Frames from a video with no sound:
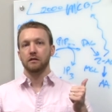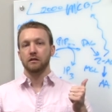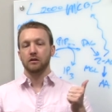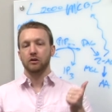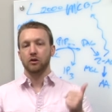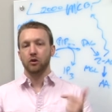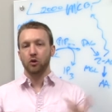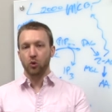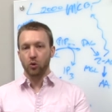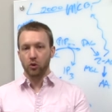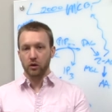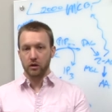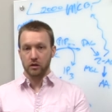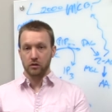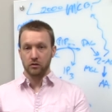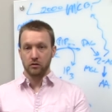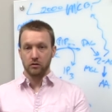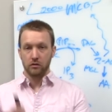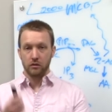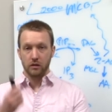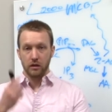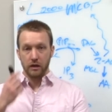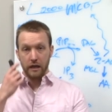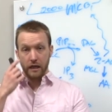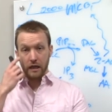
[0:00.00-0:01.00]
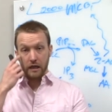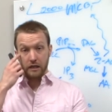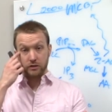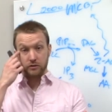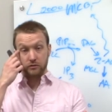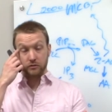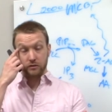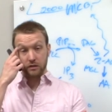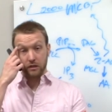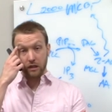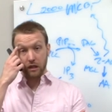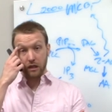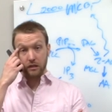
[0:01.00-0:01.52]
cortical
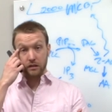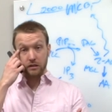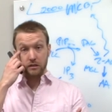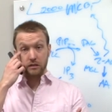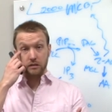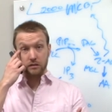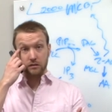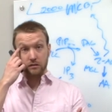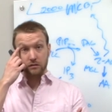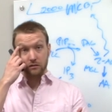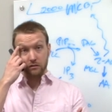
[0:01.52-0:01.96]
astrocytes.